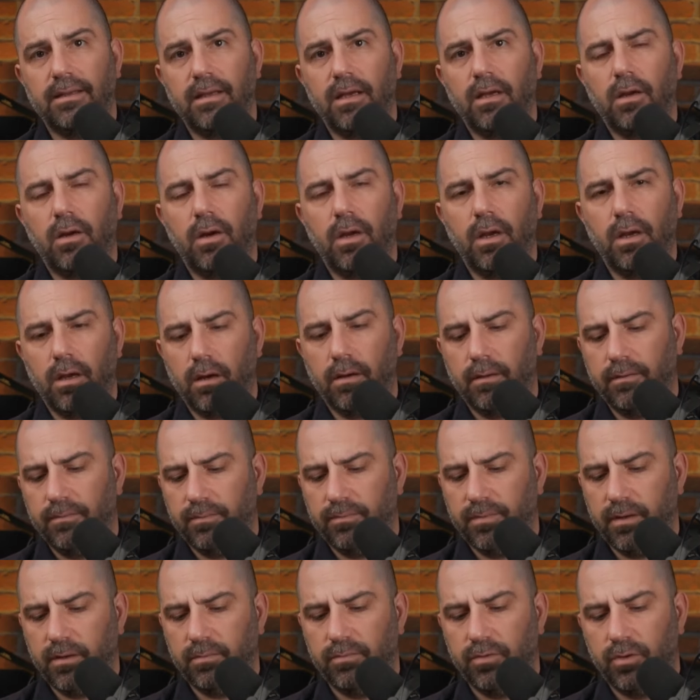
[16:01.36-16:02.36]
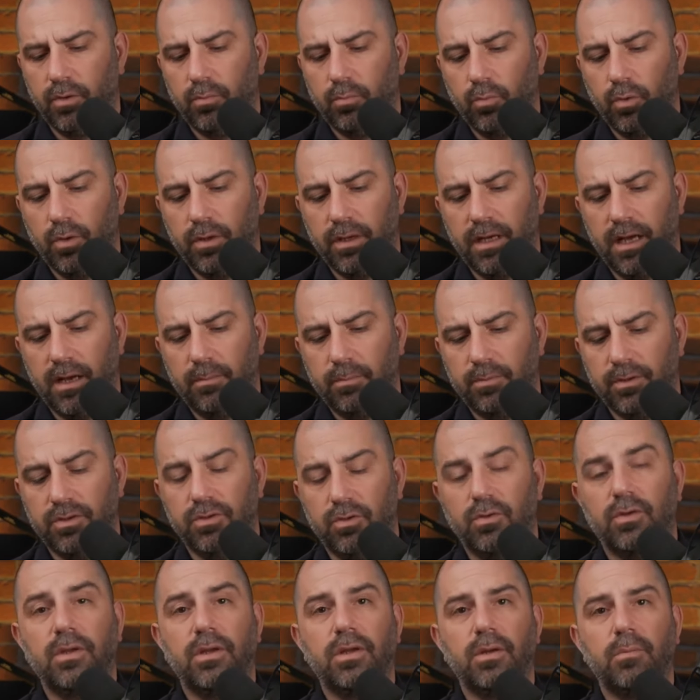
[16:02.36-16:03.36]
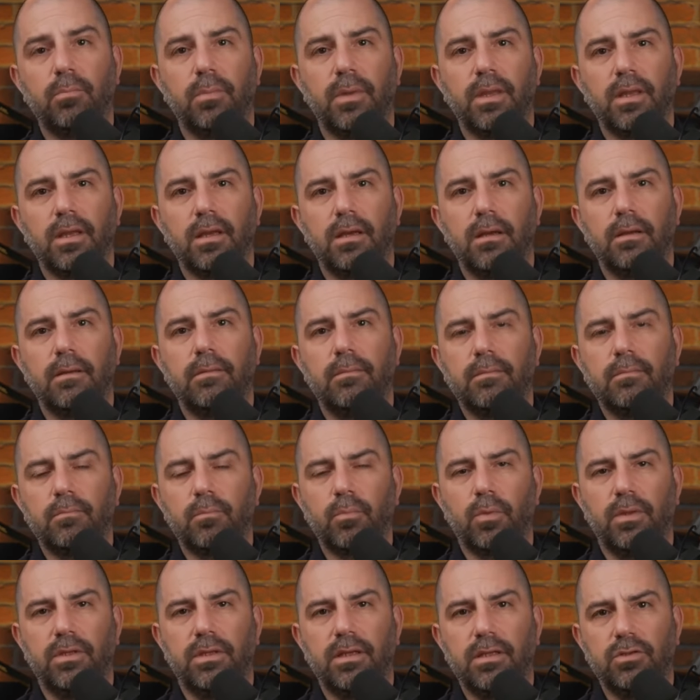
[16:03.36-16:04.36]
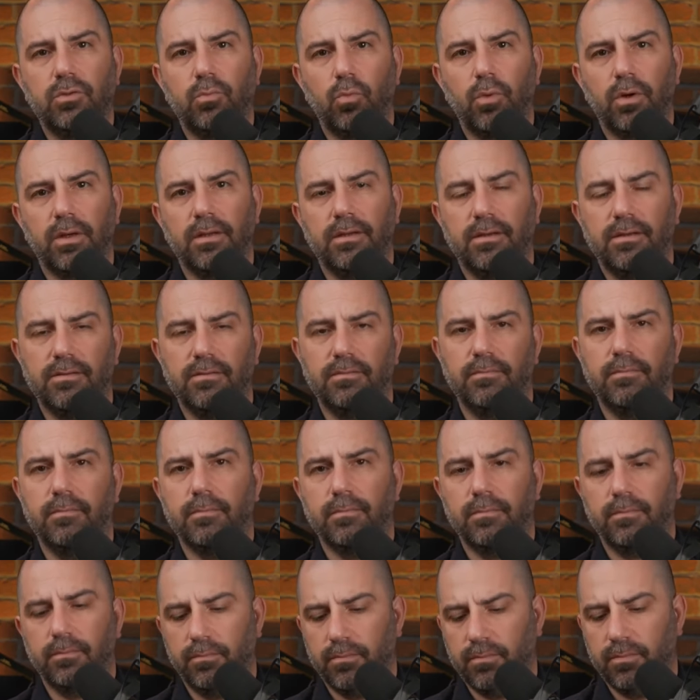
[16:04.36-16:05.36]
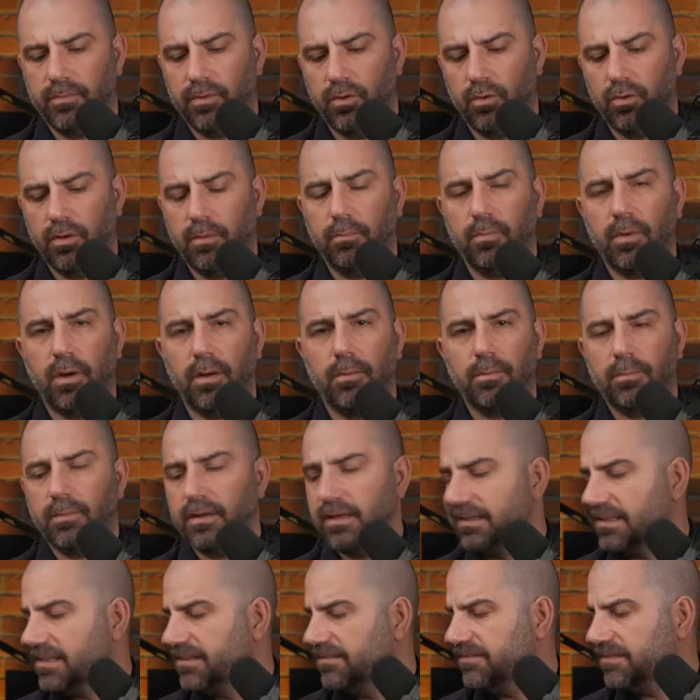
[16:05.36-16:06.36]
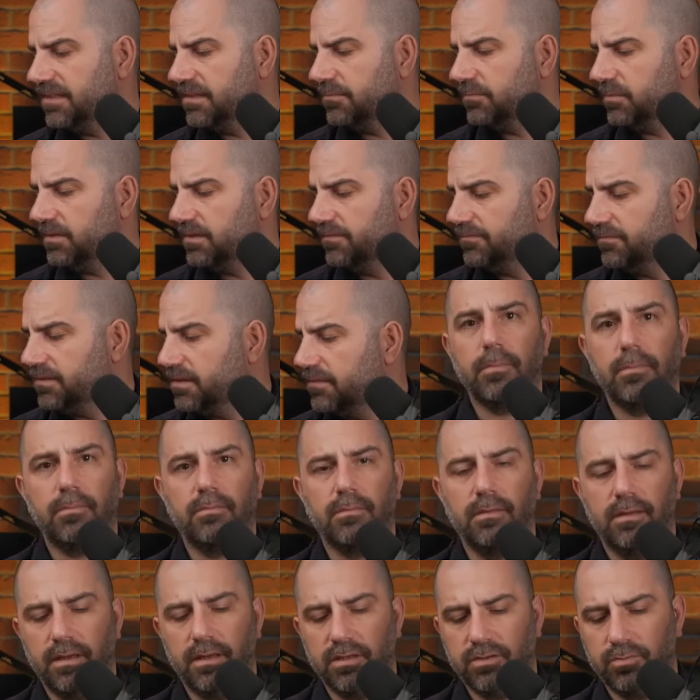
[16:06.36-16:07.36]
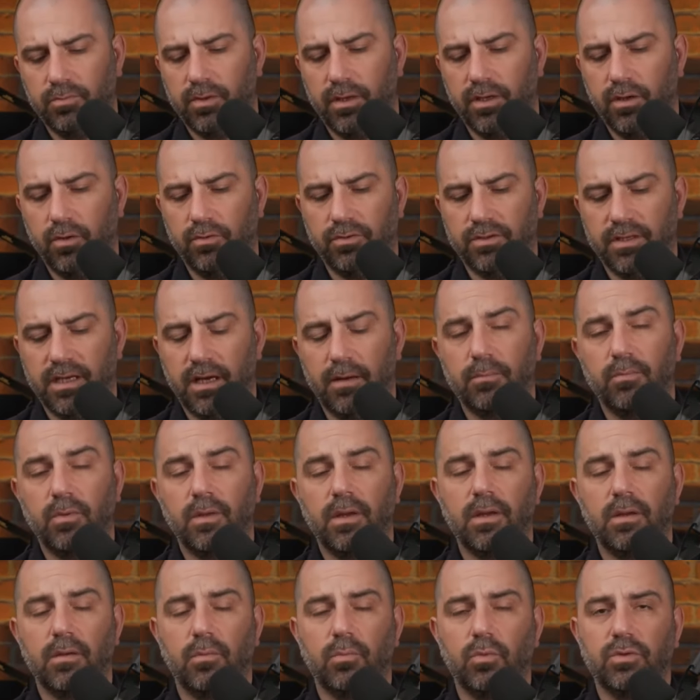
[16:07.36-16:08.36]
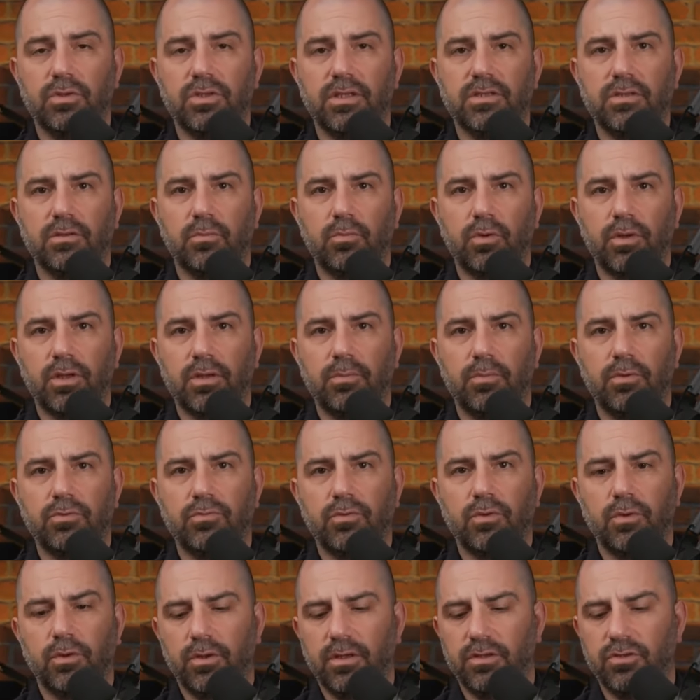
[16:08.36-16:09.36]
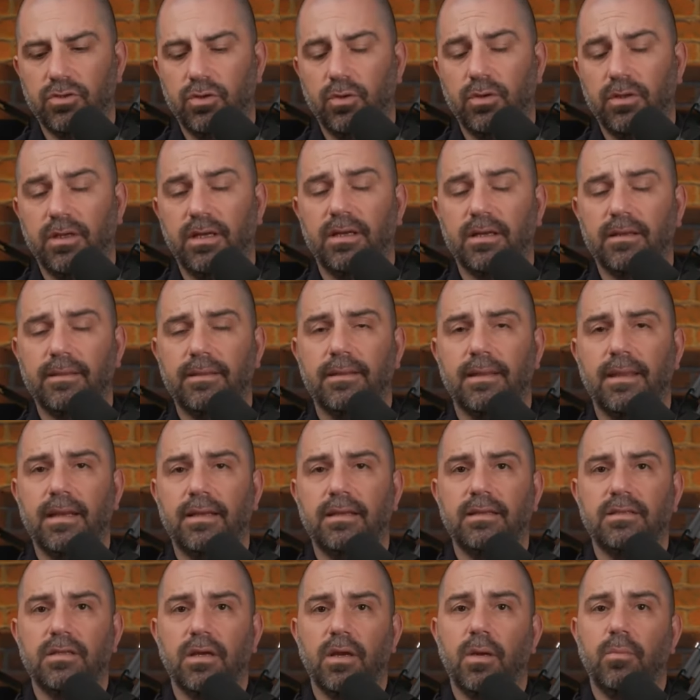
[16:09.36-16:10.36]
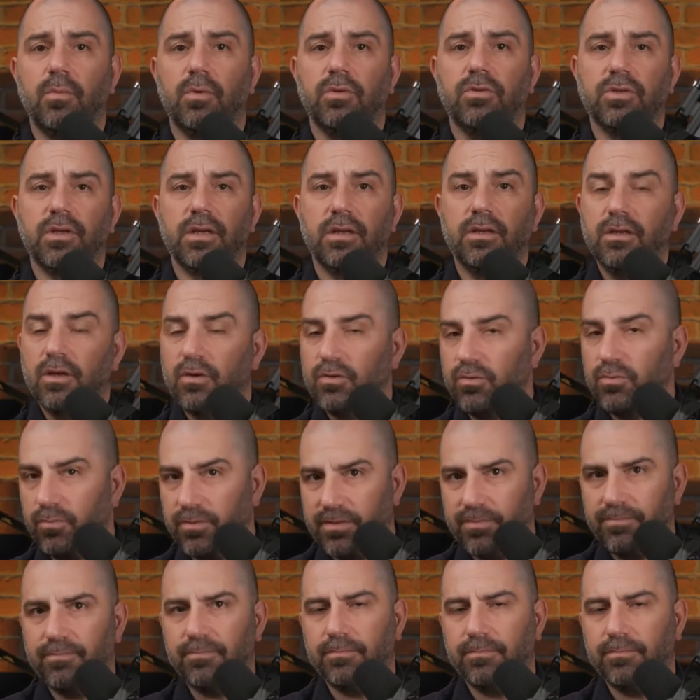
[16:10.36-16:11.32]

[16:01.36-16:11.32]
there are a few more cameras you can compare with this one. You can probably guess that one of them is Ricoh's camera, which isn't really preferred in Turkey and is almost unknown.